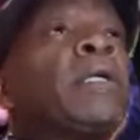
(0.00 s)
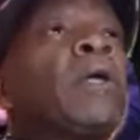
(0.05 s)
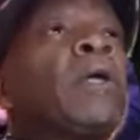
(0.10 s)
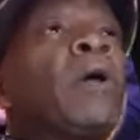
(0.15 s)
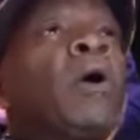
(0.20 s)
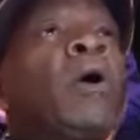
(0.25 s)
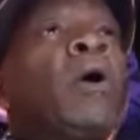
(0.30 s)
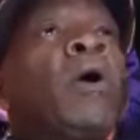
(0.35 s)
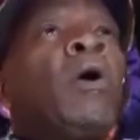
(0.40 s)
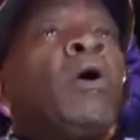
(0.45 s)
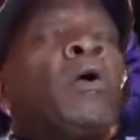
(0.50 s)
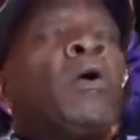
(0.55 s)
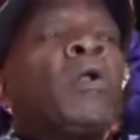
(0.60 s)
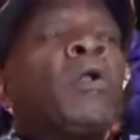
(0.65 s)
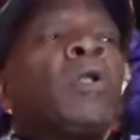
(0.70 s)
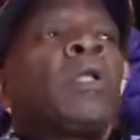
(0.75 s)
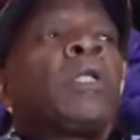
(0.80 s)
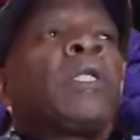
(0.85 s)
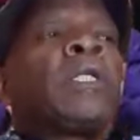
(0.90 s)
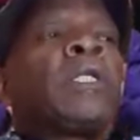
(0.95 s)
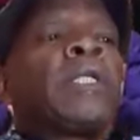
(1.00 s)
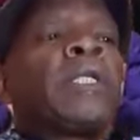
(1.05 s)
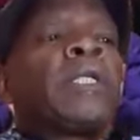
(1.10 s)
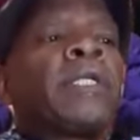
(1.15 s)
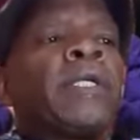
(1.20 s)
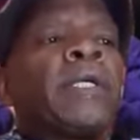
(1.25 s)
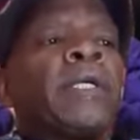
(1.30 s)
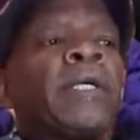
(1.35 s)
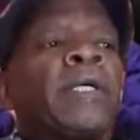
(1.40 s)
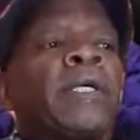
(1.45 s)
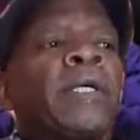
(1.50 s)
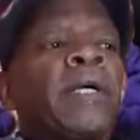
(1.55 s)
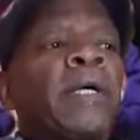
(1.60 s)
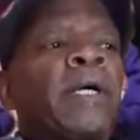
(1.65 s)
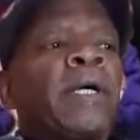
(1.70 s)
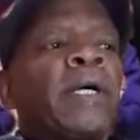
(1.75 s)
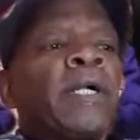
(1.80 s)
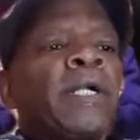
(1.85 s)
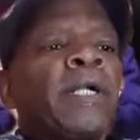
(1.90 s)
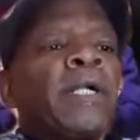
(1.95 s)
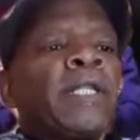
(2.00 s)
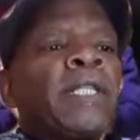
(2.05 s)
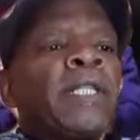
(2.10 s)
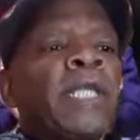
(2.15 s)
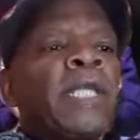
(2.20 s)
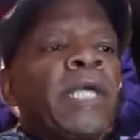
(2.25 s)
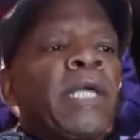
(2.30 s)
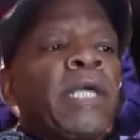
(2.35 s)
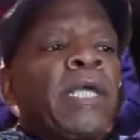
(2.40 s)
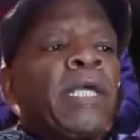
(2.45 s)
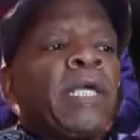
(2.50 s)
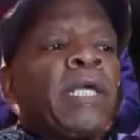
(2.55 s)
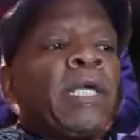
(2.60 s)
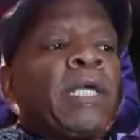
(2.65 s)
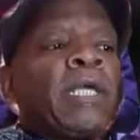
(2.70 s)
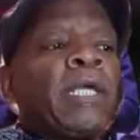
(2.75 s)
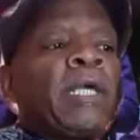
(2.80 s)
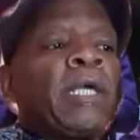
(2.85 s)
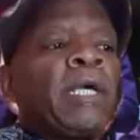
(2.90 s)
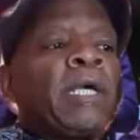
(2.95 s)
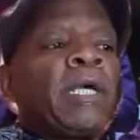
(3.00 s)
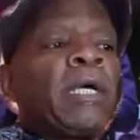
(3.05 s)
all the